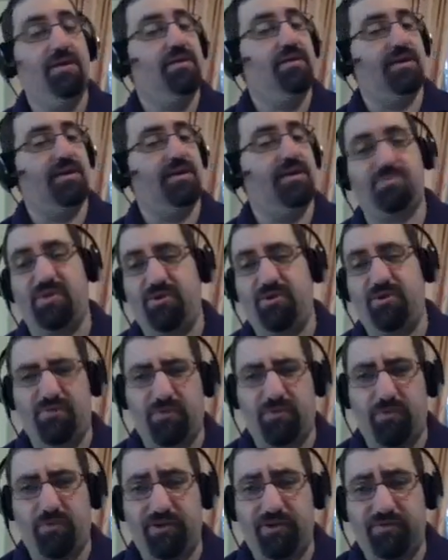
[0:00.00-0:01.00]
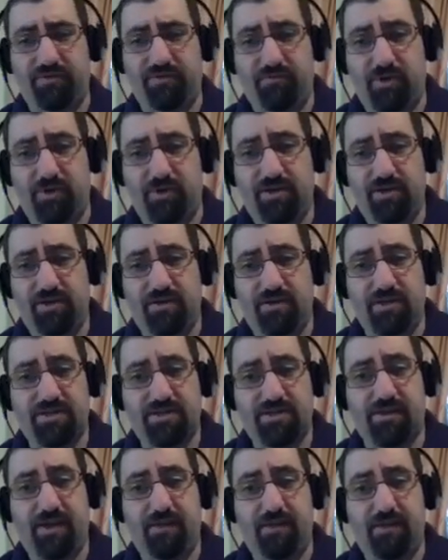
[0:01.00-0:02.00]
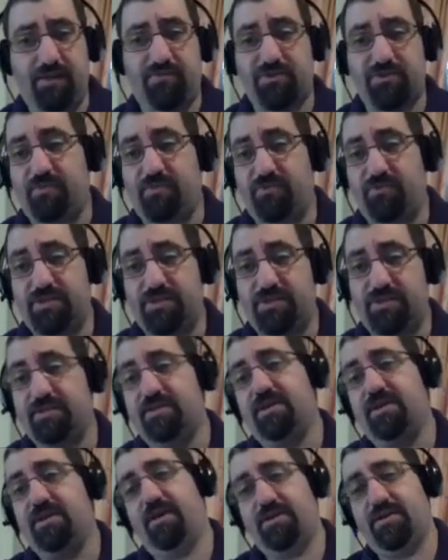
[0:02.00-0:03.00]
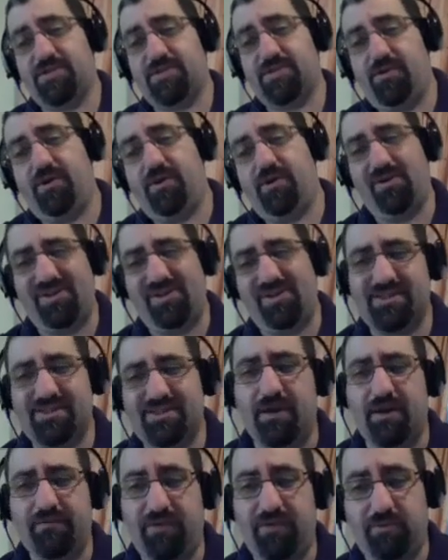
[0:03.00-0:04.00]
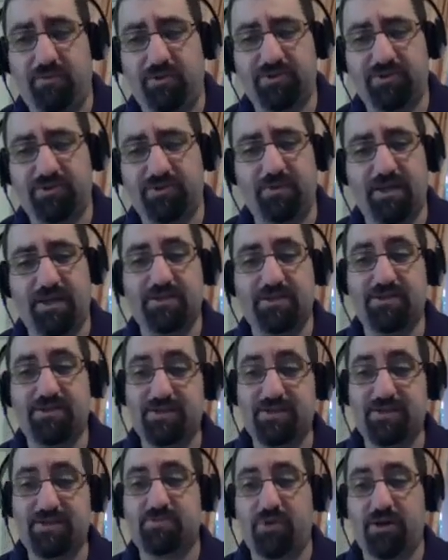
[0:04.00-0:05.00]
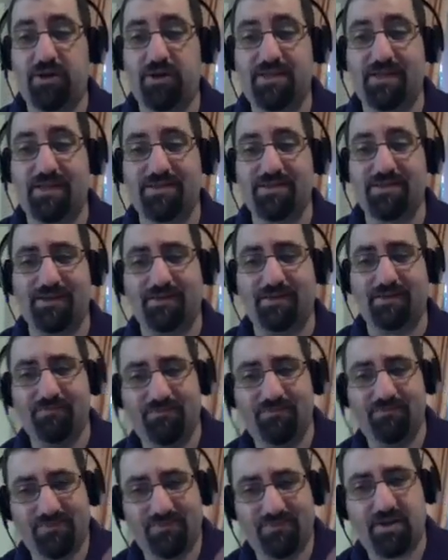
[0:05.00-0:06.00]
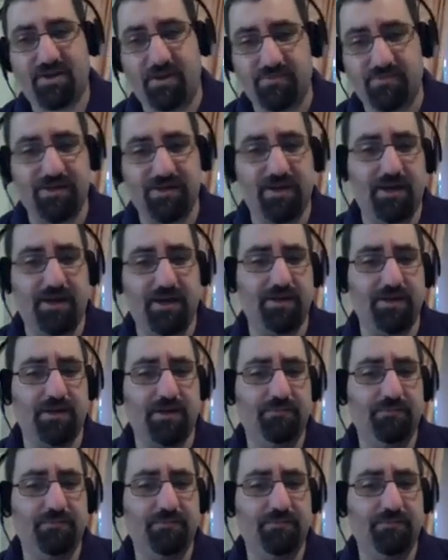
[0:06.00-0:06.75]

It's been overridden in this theme for some reason, so it's not available to me. So this is where testing comes in handy.